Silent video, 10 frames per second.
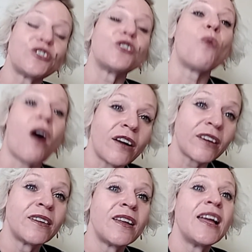to walk,
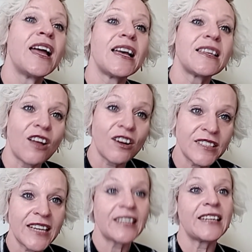as long as
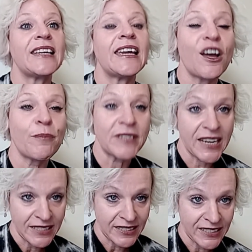I get up and
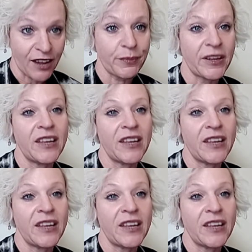take a step.